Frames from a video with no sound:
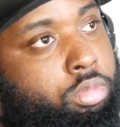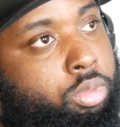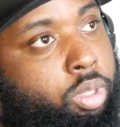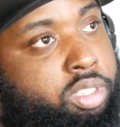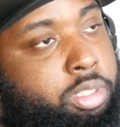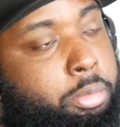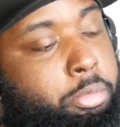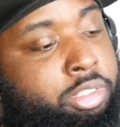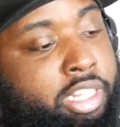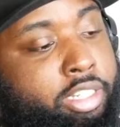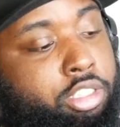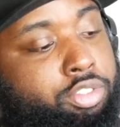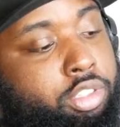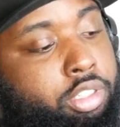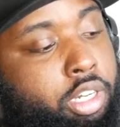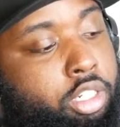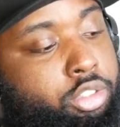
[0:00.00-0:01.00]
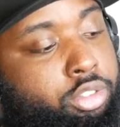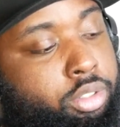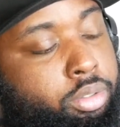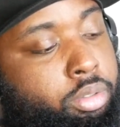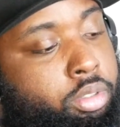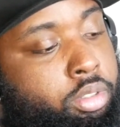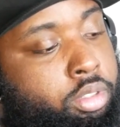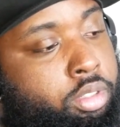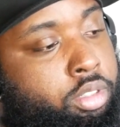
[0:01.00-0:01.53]
That's objectively not true.
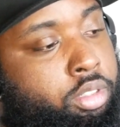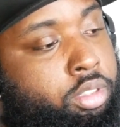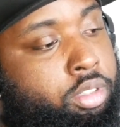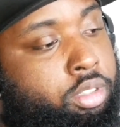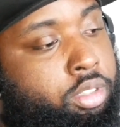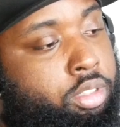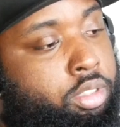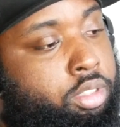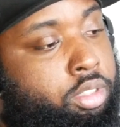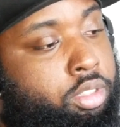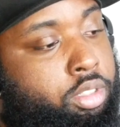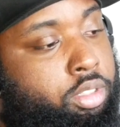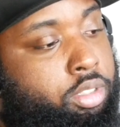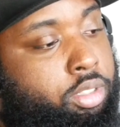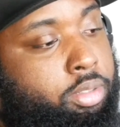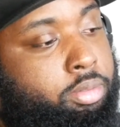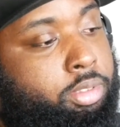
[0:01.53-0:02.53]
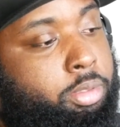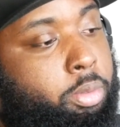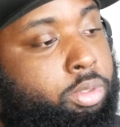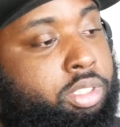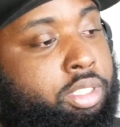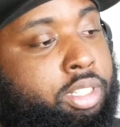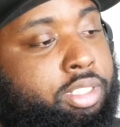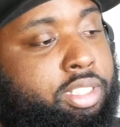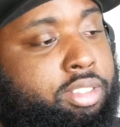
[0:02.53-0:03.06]
I
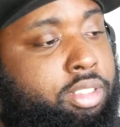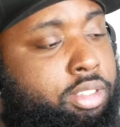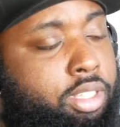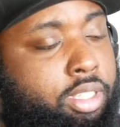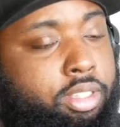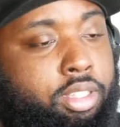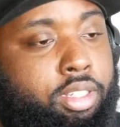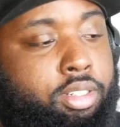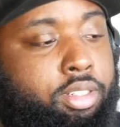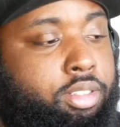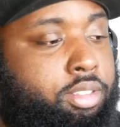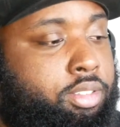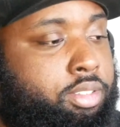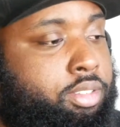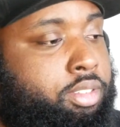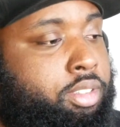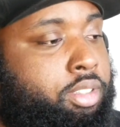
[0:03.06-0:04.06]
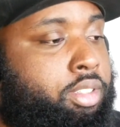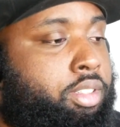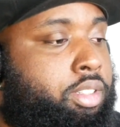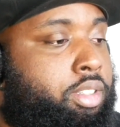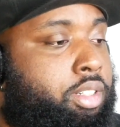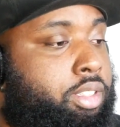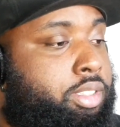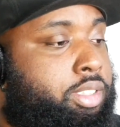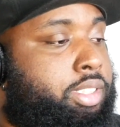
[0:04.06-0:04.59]
suppose he doesn't think that.
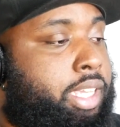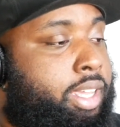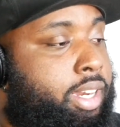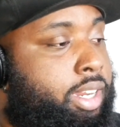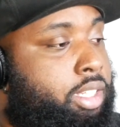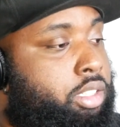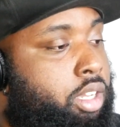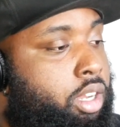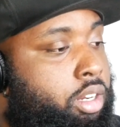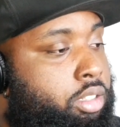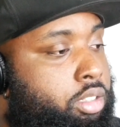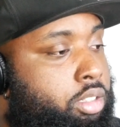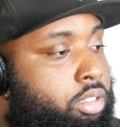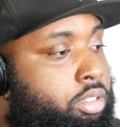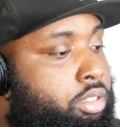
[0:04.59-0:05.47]
That's a sad ass character.